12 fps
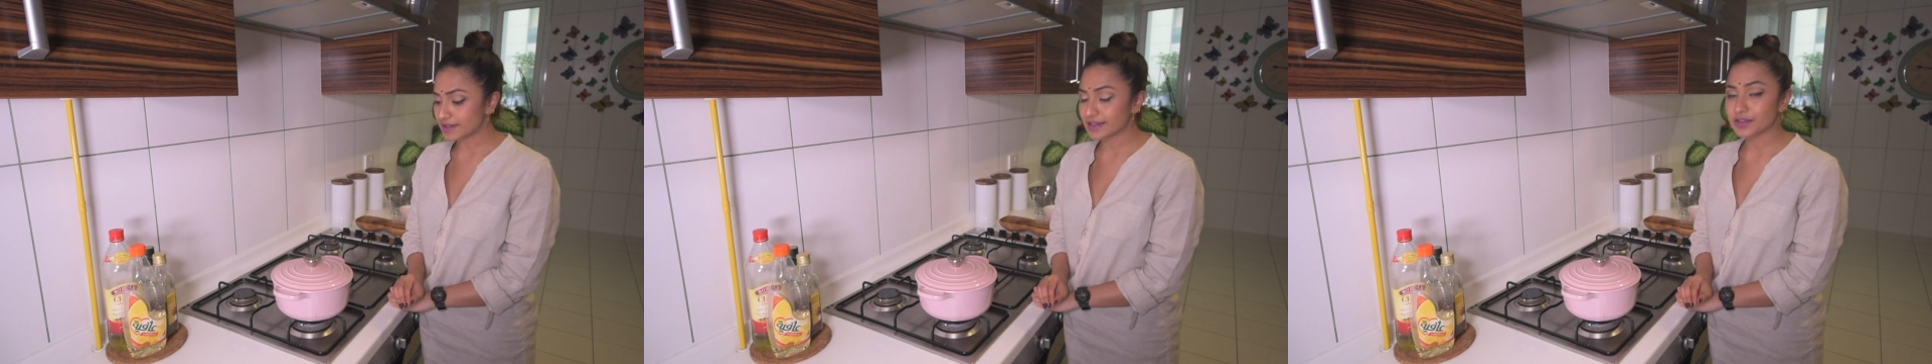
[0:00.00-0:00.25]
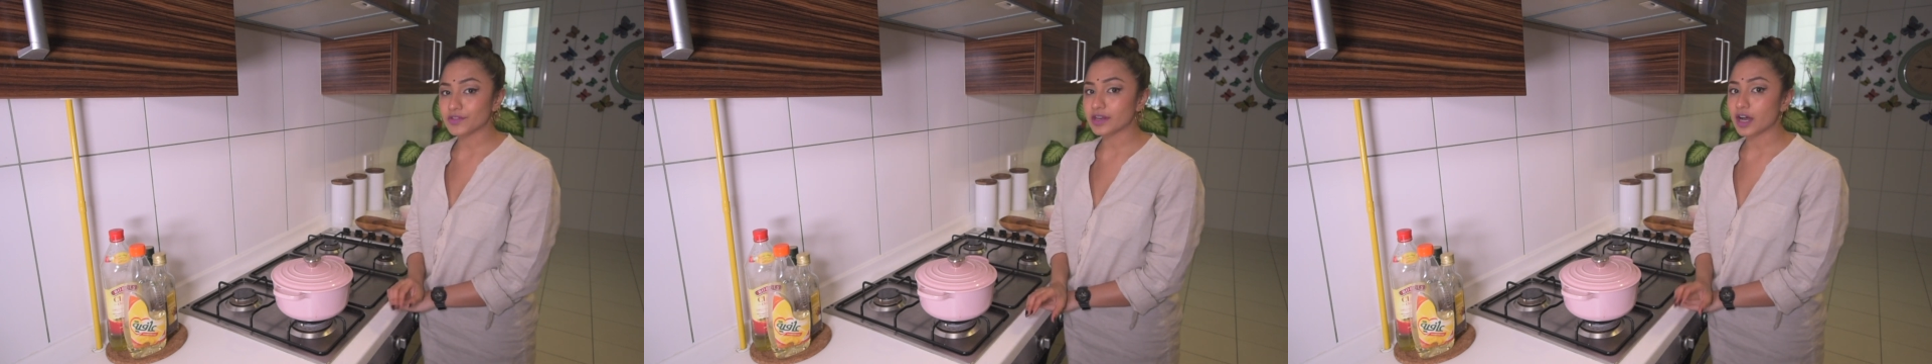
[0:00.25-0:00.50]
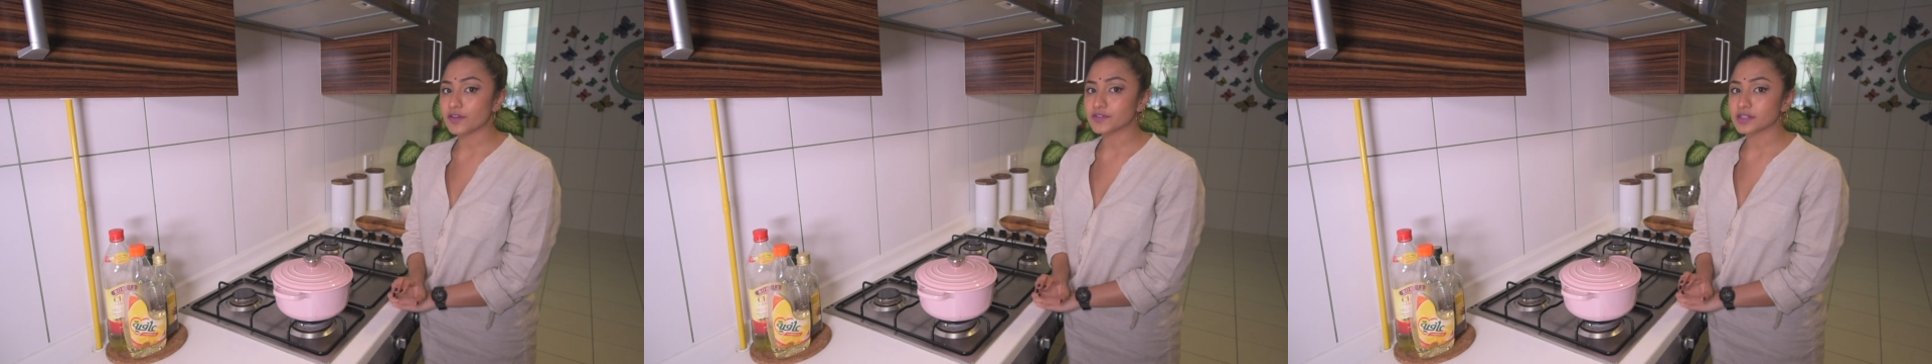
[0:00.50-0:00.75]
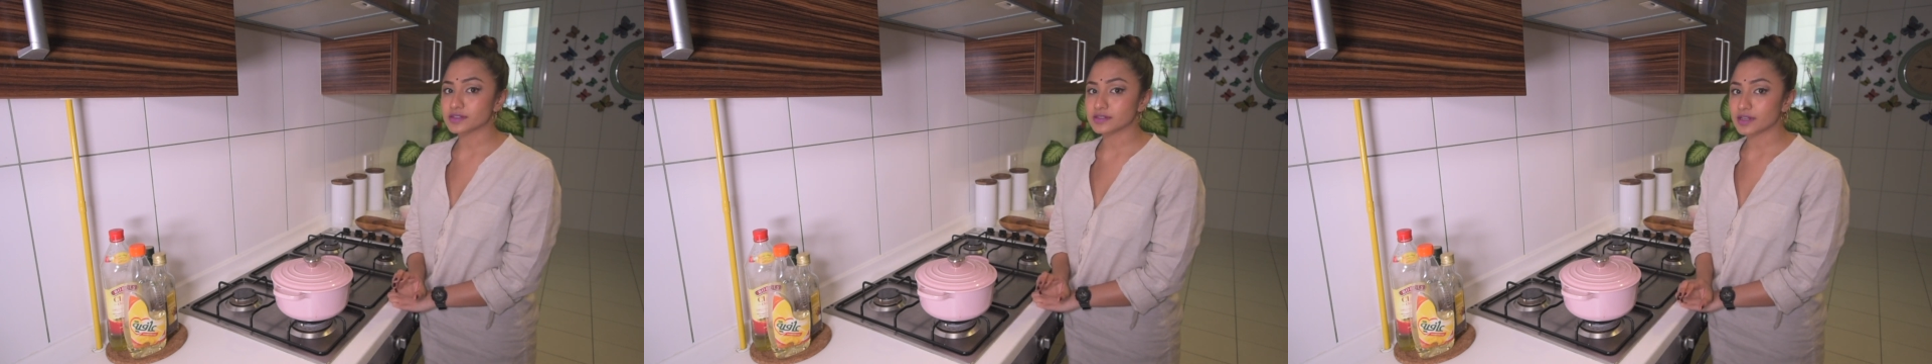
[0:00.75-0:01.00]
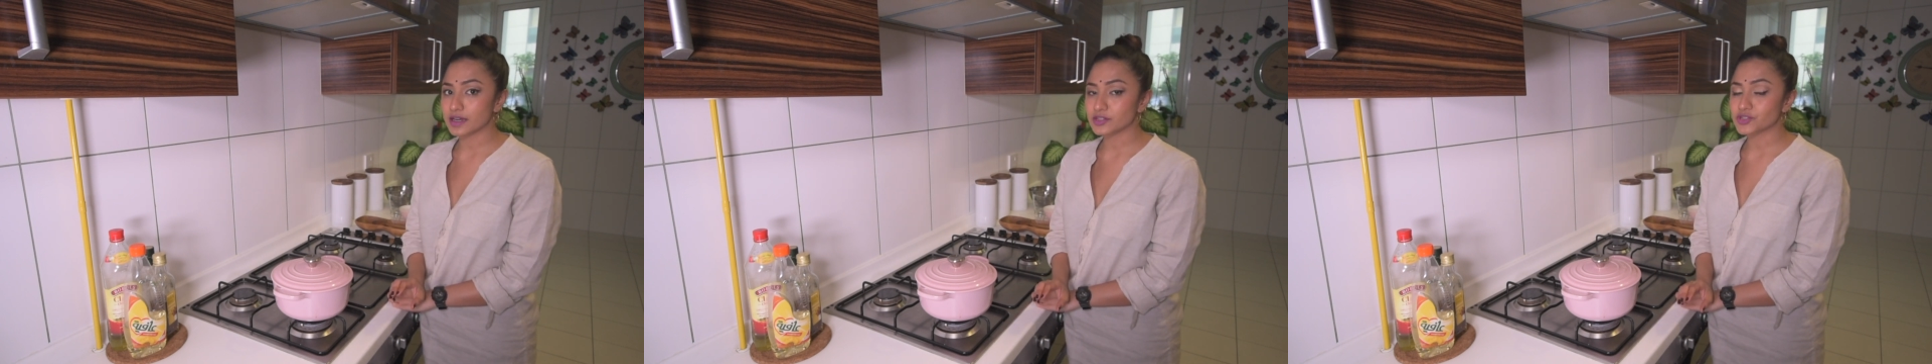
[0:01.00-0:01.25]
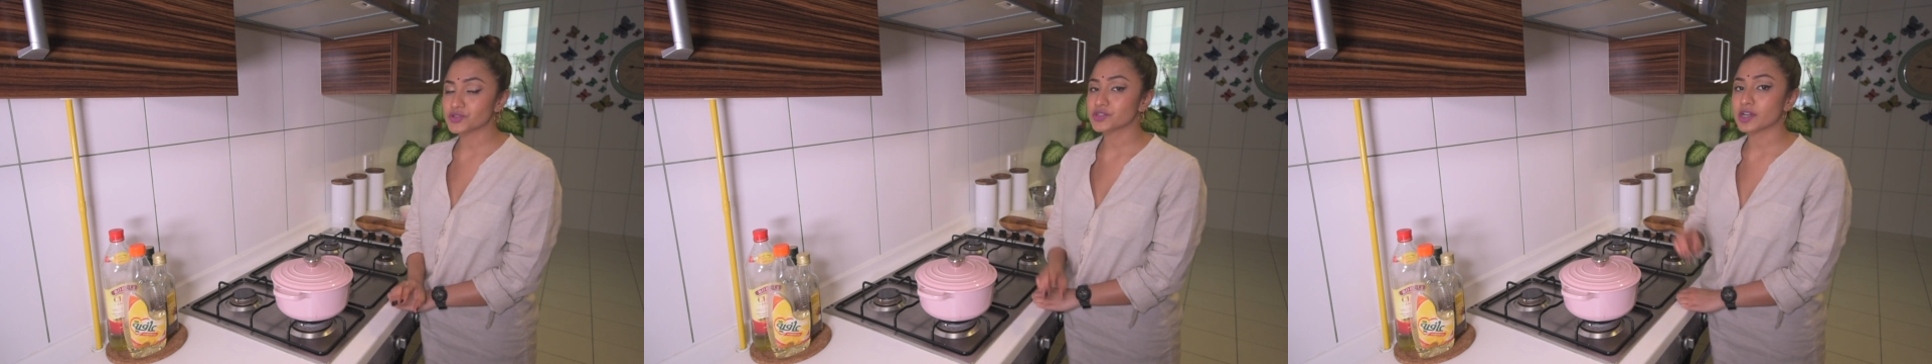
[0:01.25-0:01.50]
and even after it's done,
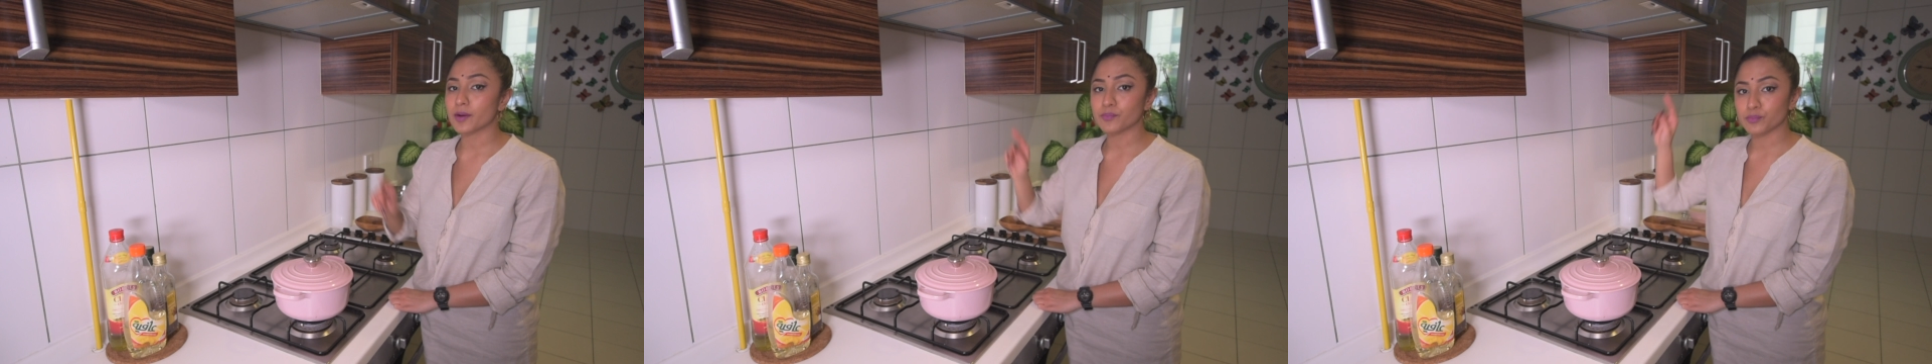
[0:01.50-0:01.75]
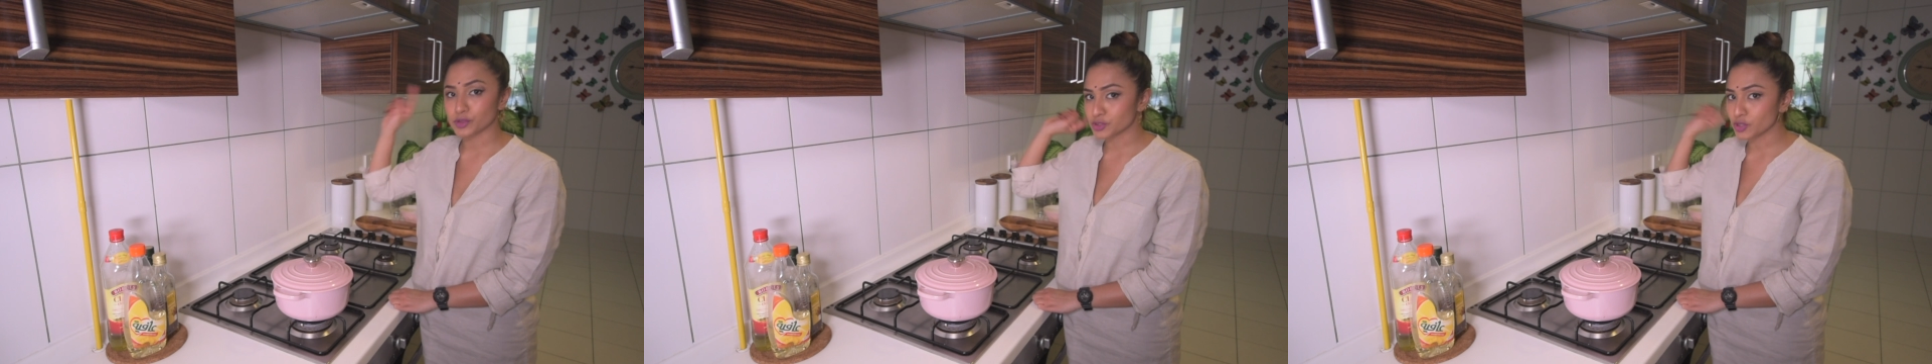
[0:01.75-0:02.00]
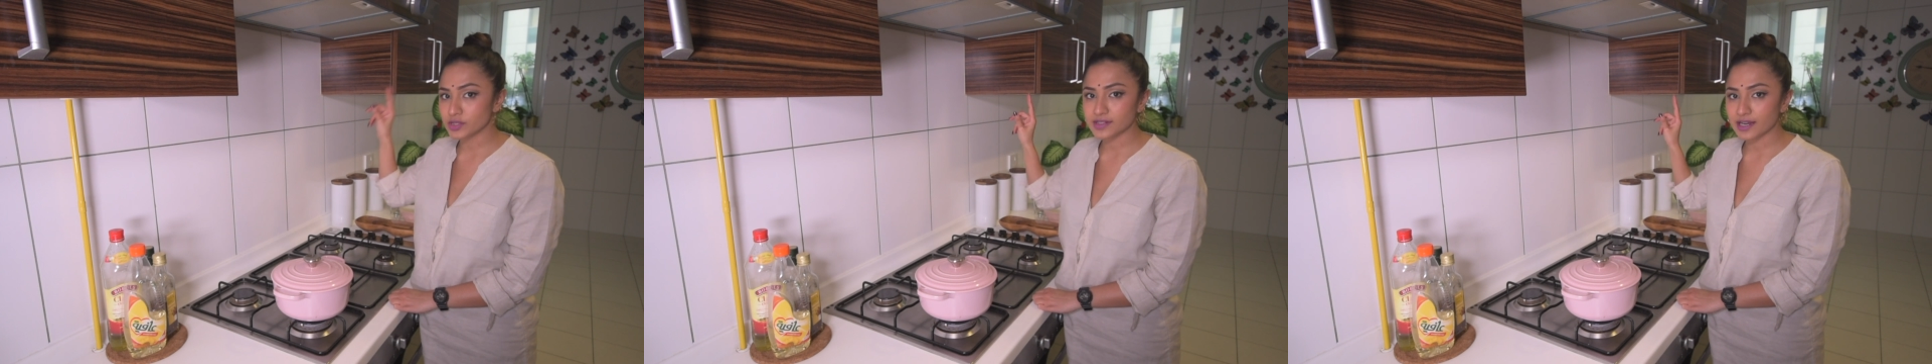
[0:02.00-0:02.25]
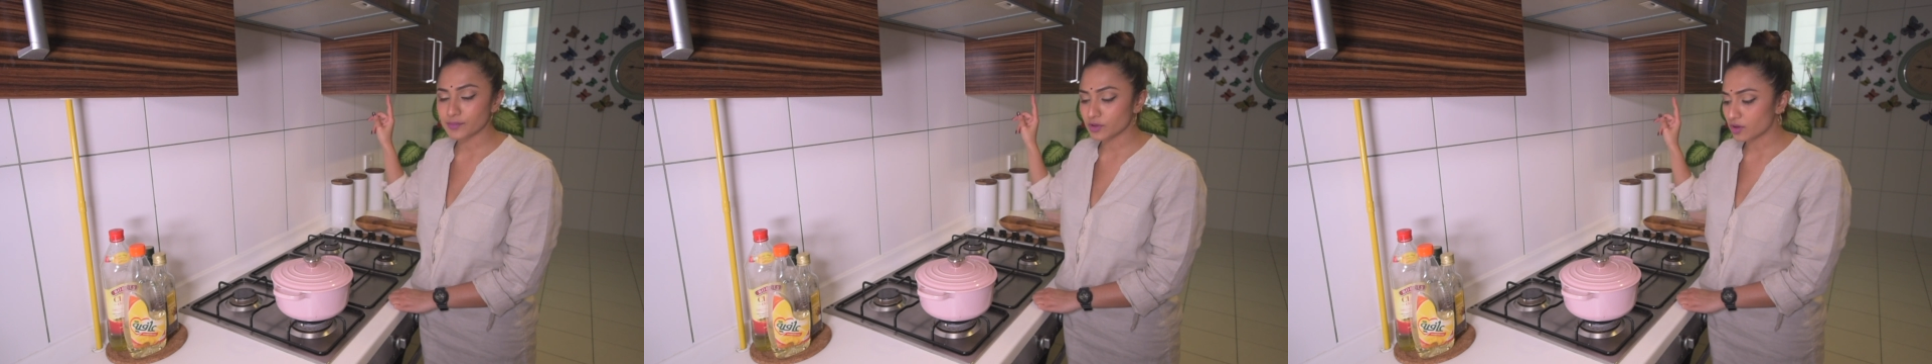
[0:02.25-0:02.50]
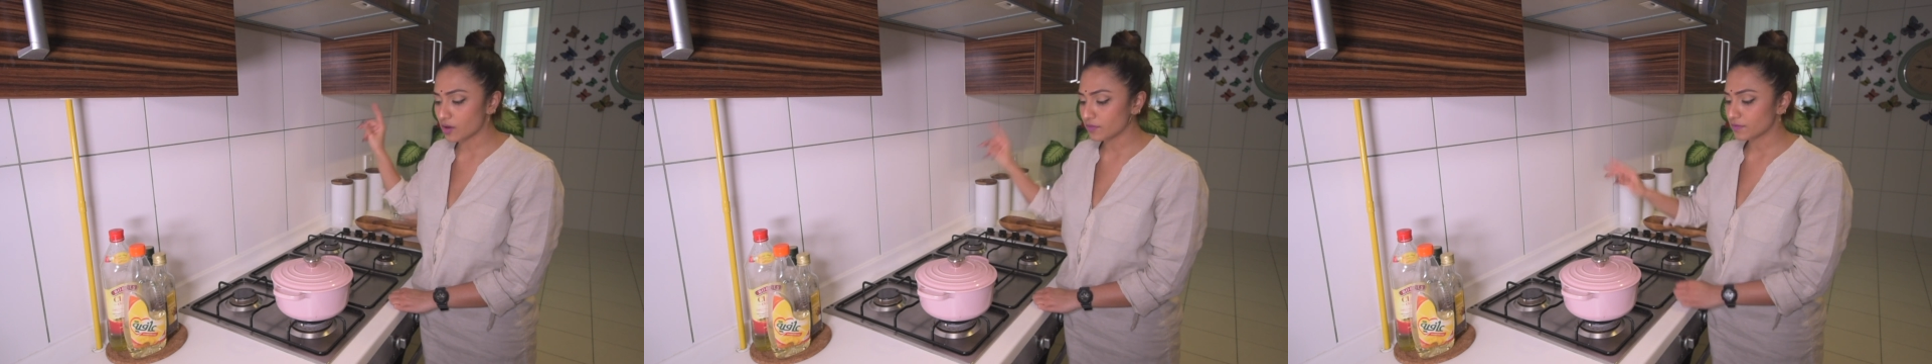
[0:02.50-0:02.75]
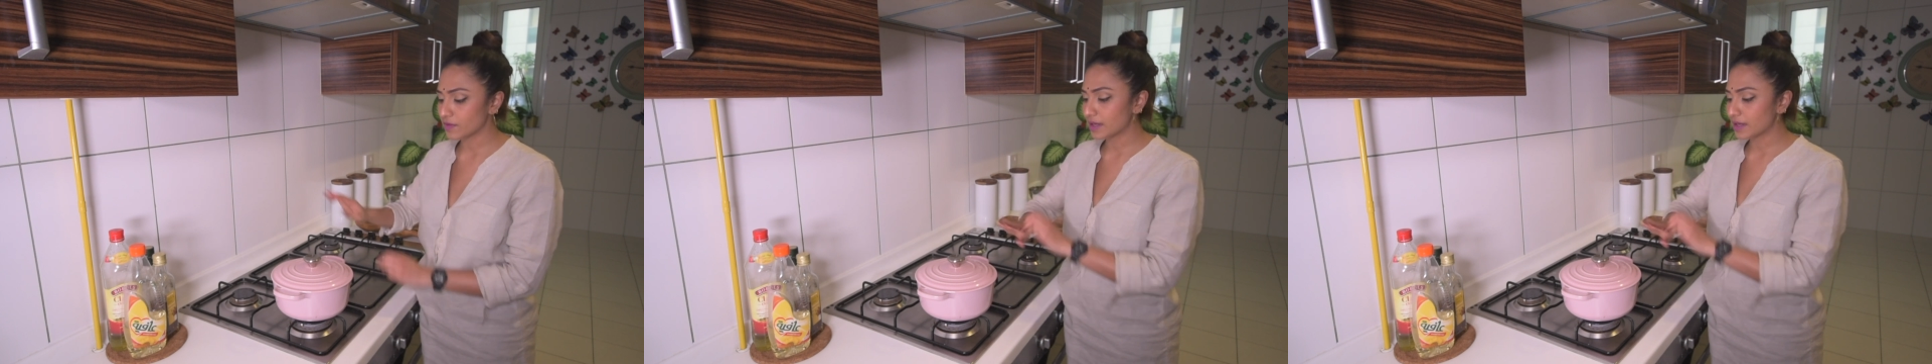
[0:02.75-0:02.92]
just come put your timer off